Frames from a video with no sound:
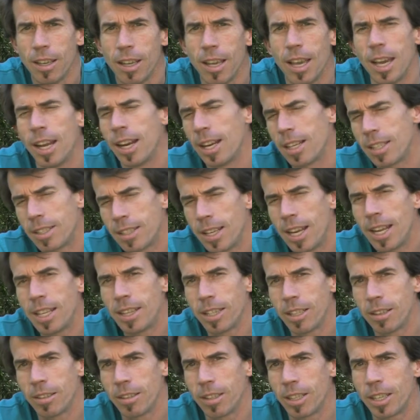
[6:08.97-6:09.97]
And I sat
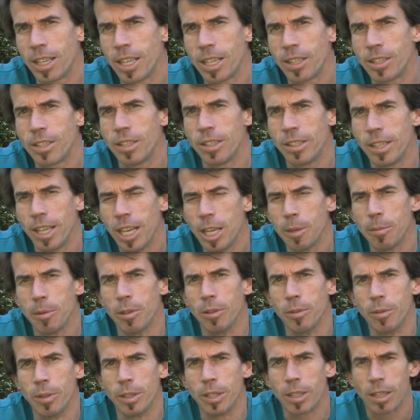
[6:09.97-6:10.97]
there at the kitchen table with